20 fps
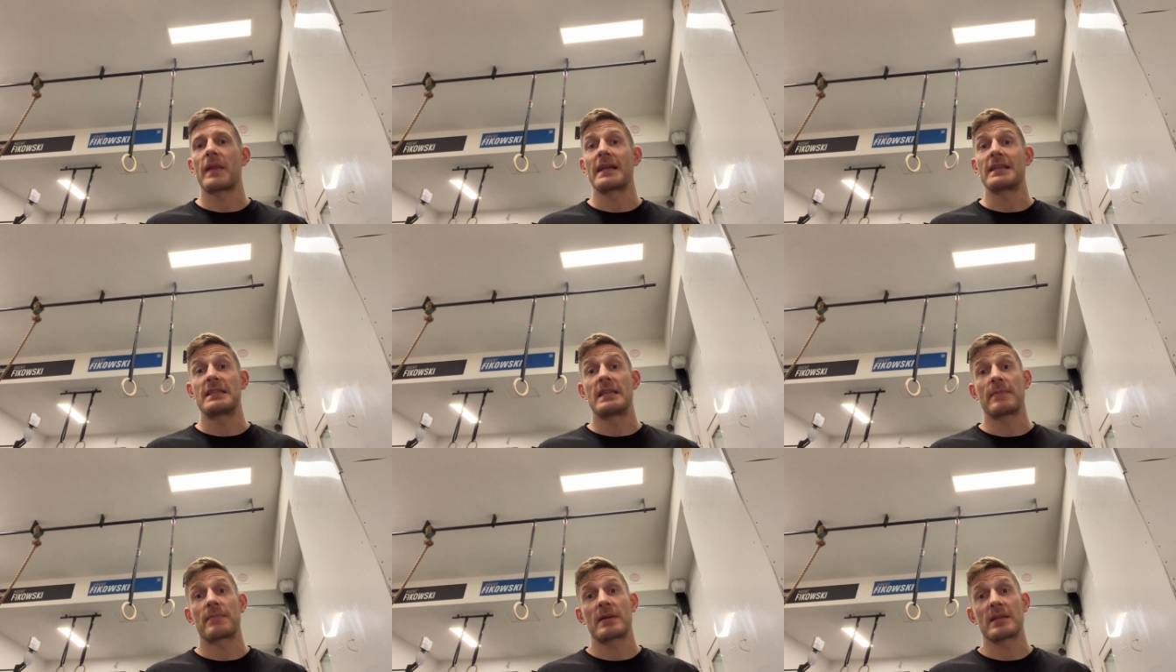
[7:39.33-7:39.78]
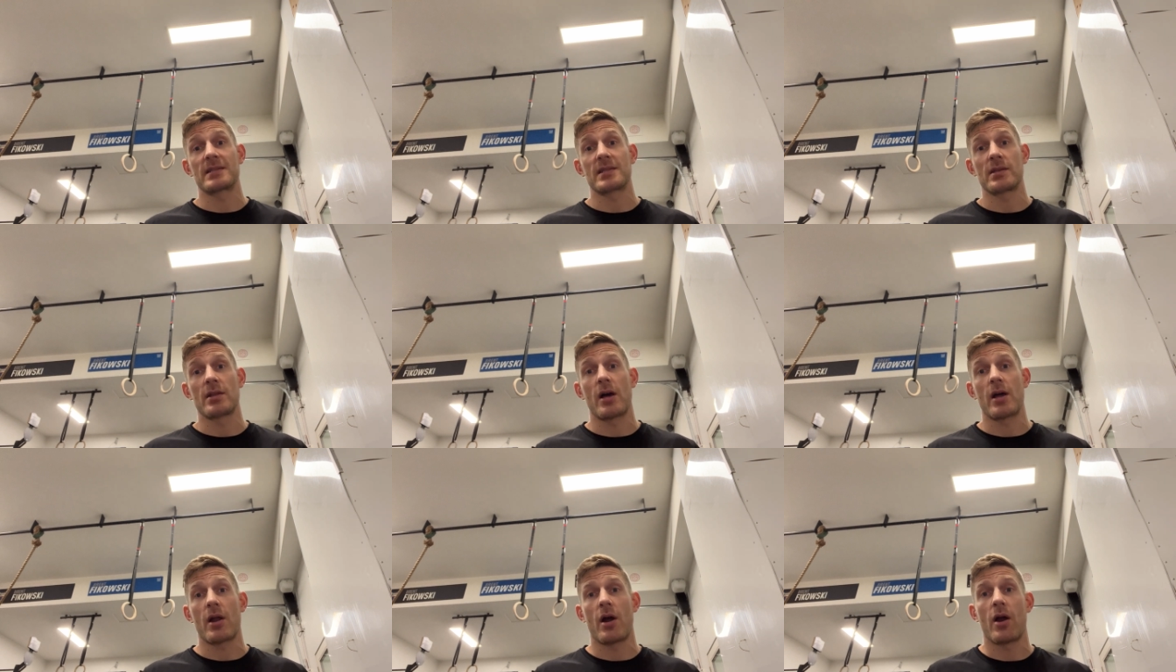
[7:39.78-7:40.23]
That dip gets a
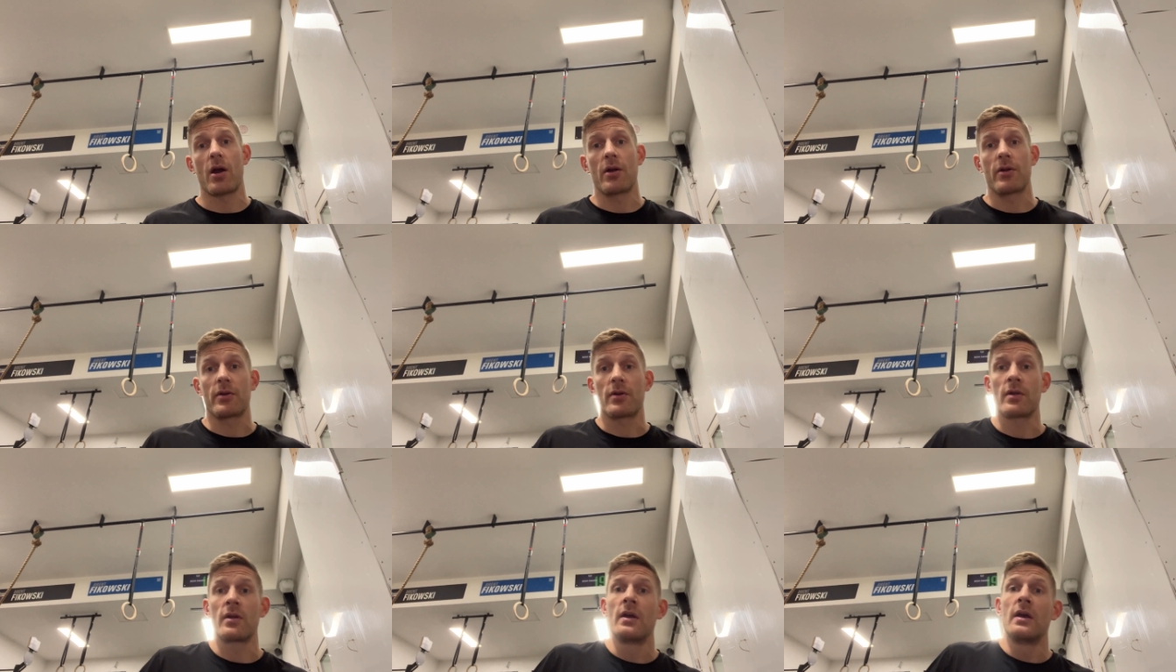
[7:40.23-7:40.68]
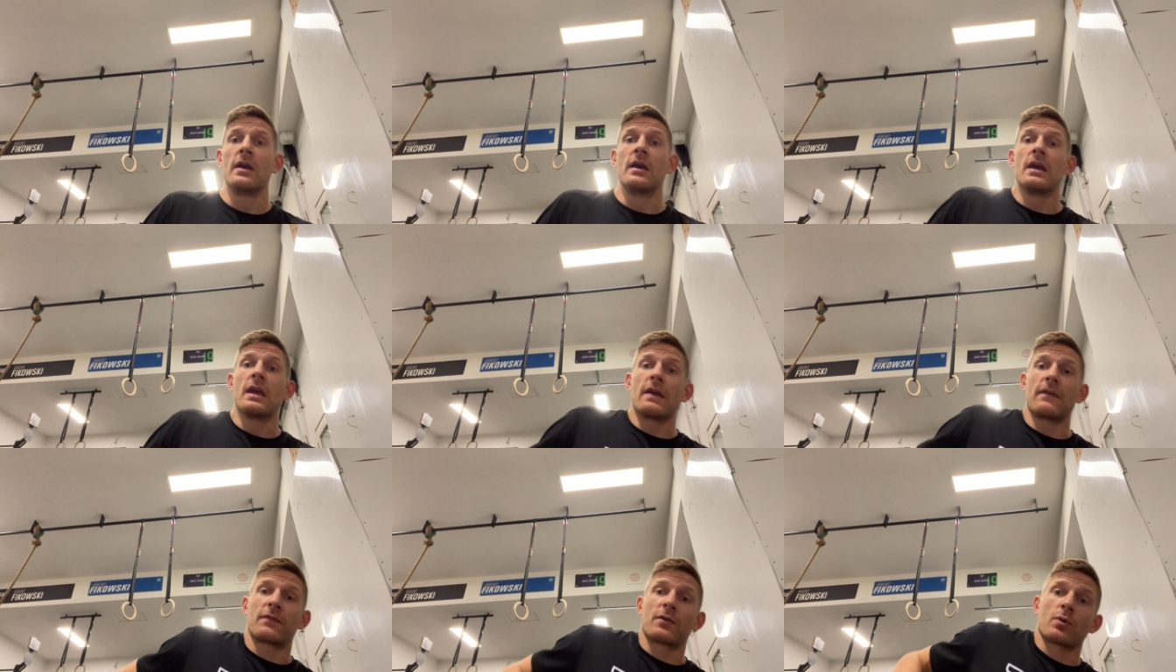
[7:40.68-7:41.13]
lot harder
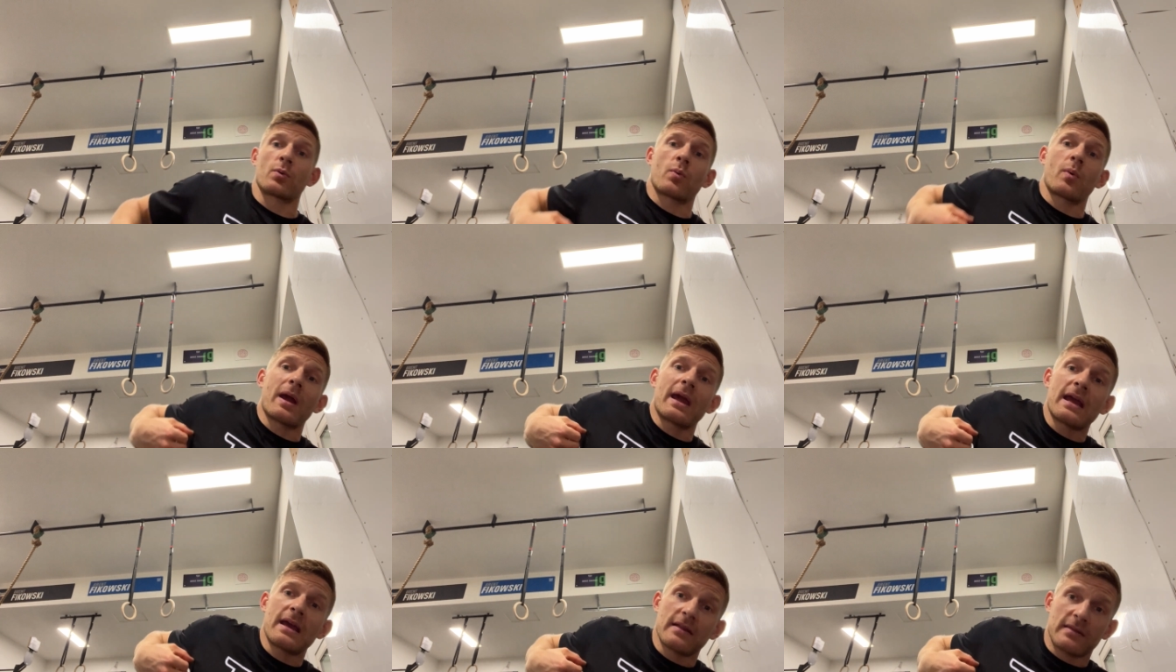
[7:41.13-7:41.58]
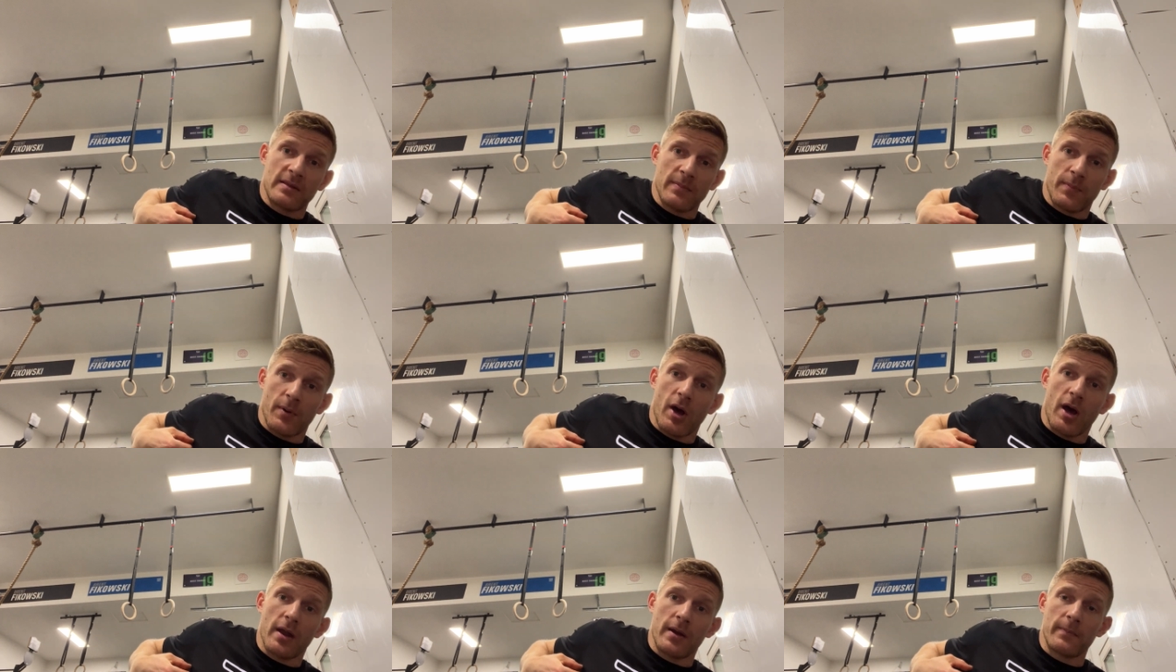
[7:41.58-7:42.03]
if you're way at the
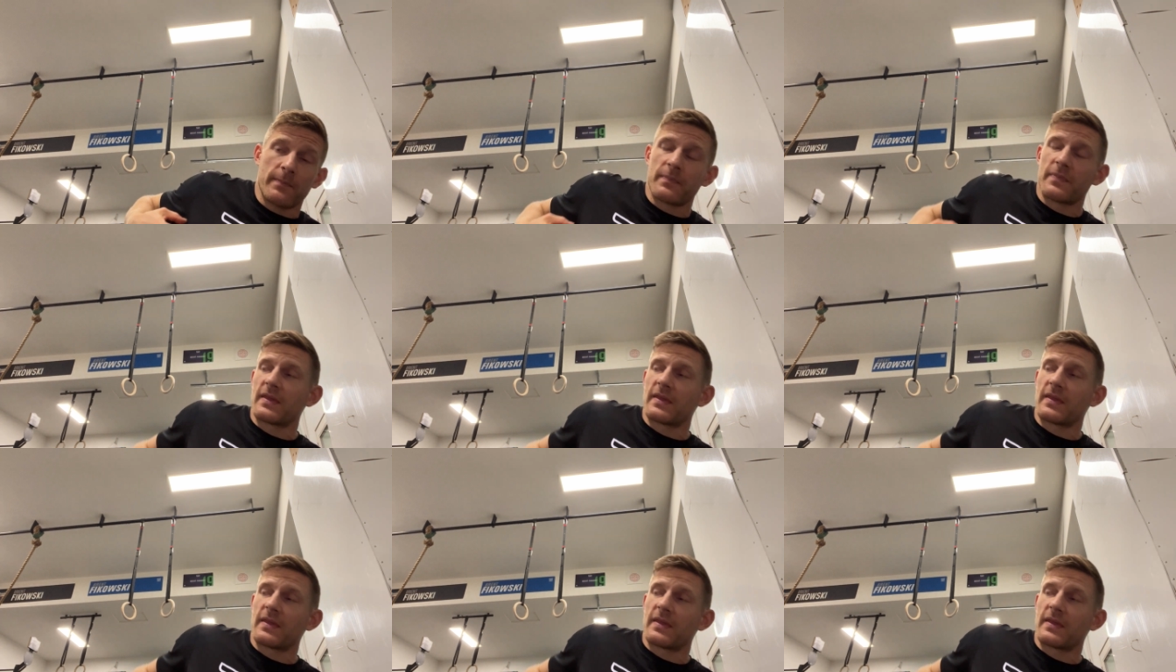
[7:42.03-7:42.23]
bottom.